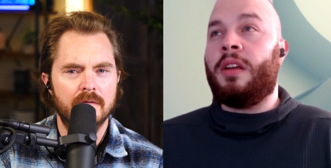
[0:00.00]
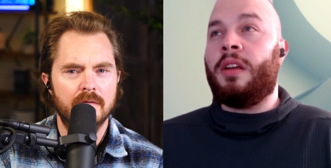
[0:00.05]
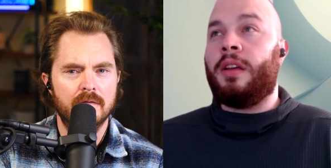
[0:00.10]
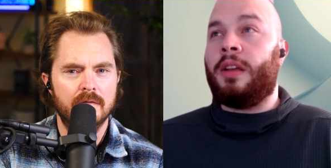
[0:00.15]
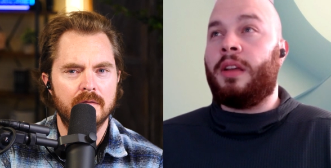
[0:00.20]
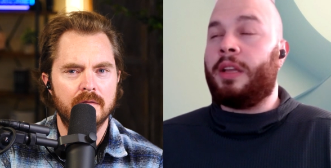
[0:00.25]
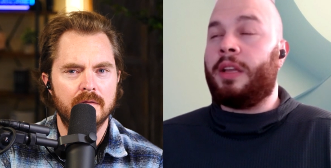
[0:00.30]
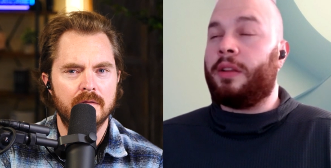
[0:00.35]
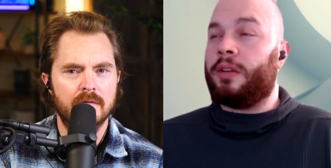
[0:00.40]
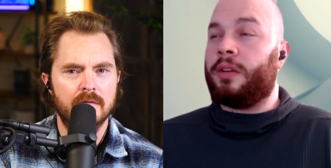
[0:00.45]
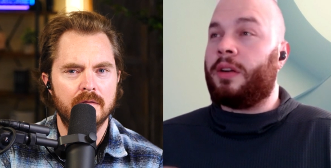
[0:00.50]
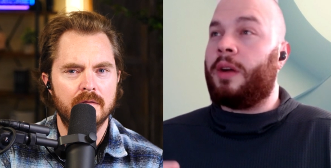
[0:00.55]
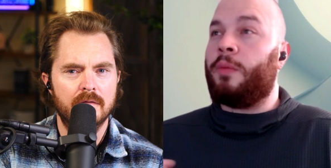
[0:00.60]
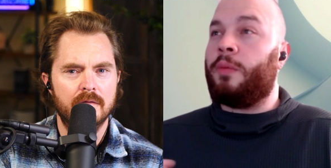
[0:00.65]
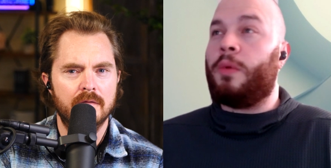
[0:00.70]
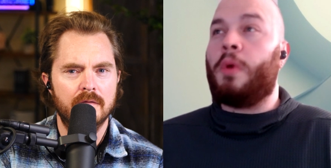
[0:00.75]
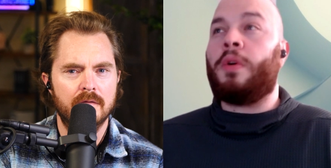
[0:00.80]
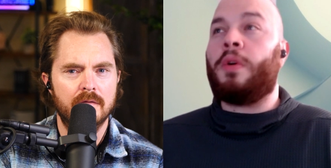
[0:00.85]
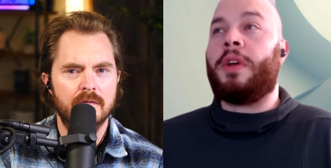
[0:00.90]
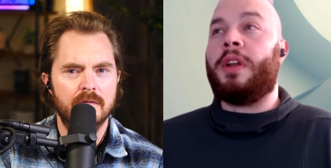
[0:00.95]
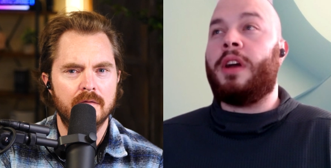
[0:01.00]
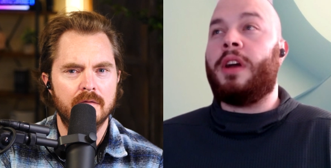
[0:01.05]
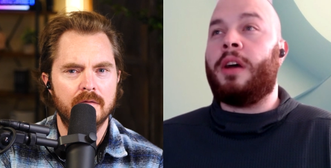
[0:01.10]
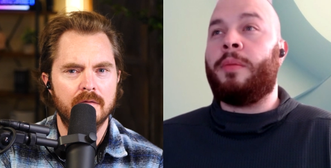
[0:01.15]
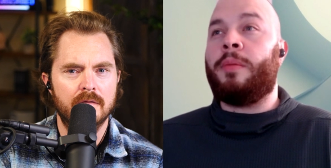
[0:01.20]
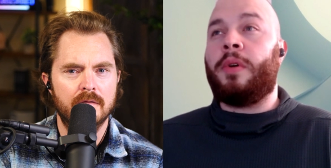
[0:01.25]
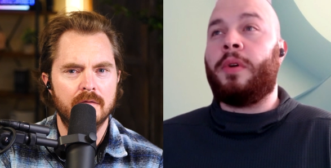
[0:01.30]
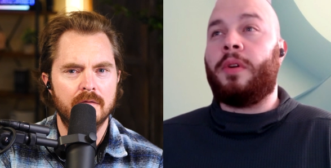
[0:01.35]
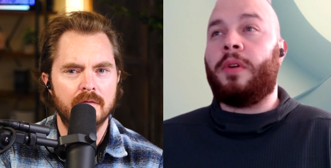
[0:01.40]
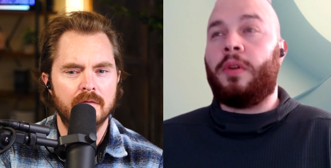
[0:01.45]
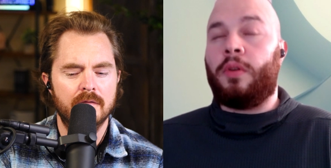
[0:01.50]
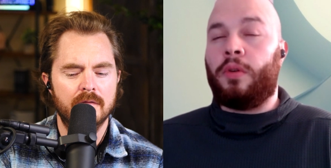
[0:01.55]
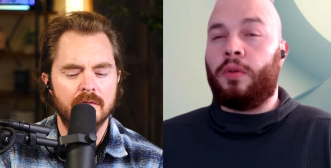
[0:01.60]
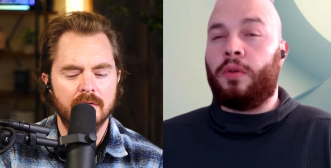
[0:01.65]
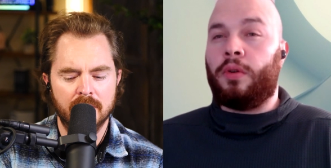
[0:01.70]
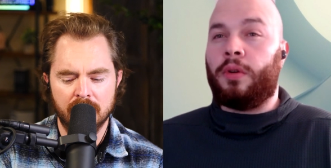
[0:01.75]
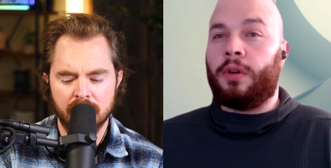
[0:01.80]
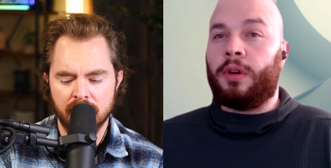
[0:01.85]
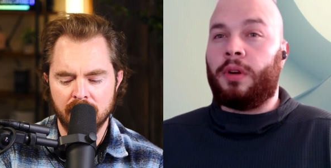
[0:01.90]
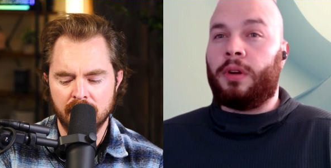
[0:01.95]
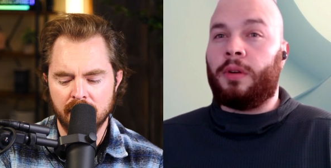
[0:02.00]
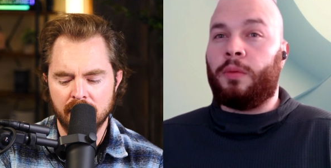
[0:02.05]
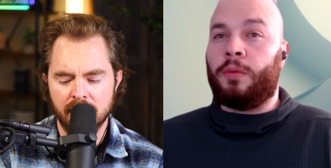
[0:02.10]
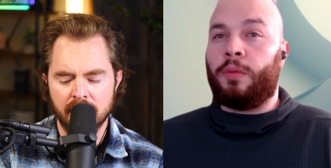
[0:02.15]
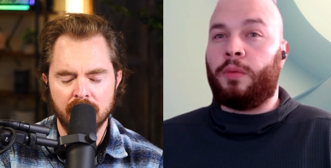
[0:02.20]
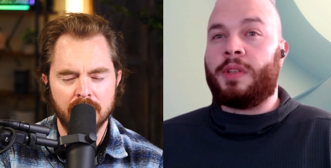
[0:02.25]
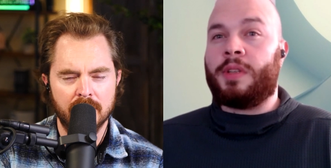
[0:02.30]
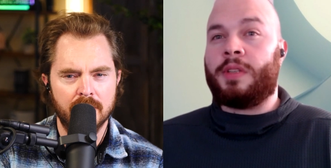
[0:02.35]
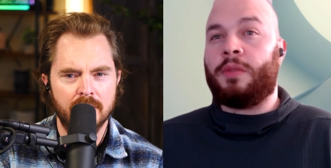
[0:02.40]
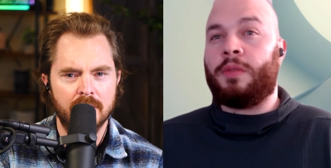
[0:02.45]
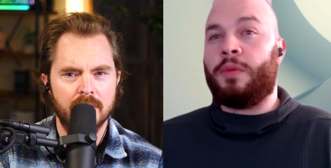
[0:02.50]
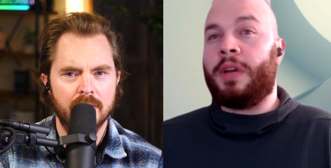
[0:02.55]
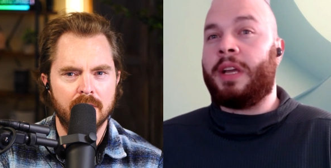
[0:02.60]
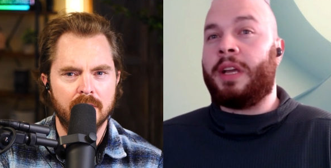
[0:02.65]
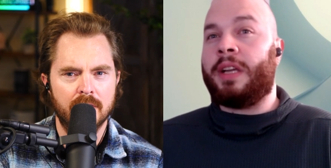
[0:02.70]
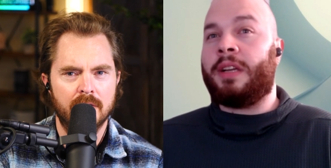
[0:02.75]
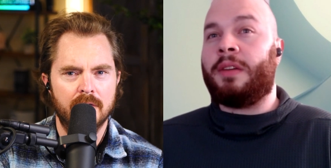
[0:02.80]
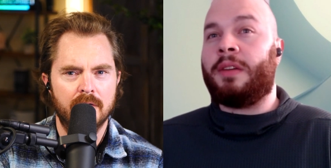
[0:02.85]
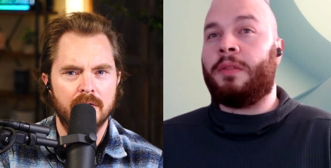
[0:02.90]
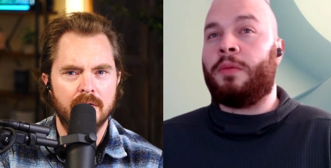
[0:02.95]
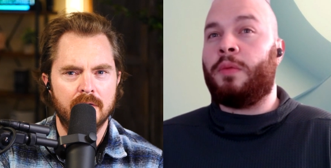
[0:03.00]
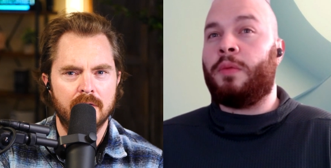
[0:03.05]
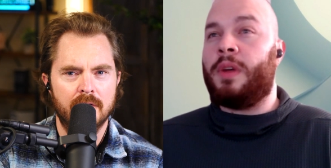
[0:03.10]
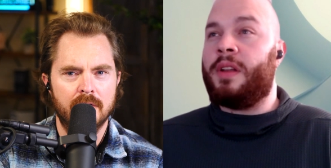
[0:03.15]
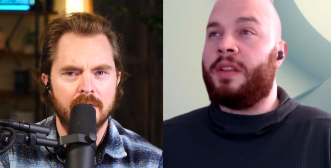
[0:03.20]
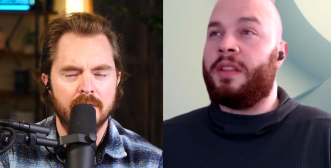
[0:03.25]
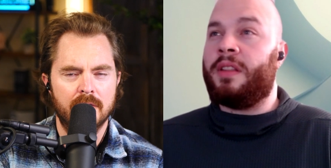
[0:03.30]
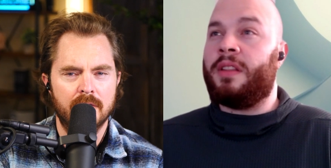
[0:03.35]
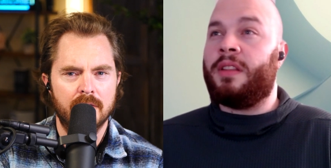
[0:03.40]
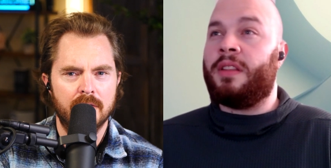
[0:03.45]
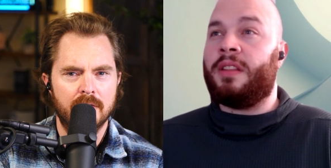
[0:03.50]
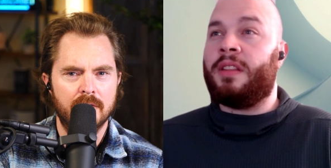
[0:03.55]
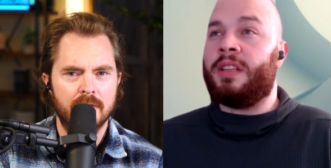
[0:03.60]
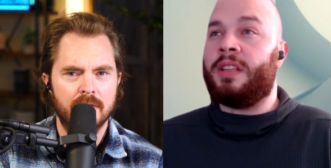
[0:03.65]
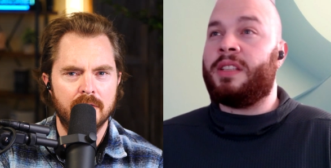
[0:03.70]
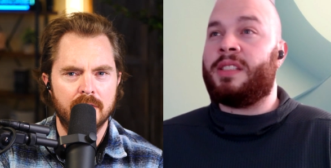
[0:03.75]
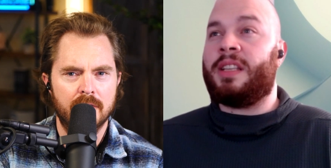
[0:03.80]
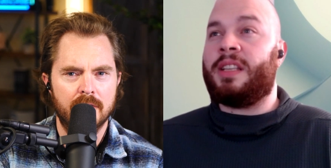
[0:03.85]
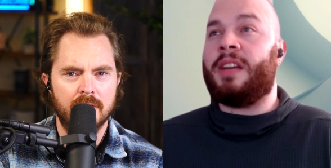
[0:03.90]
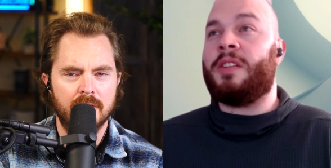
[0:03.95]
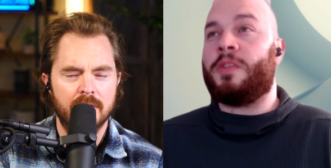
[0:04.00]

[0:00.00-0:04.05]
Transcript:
Speaker 1: either got woken up or was awake when these sounds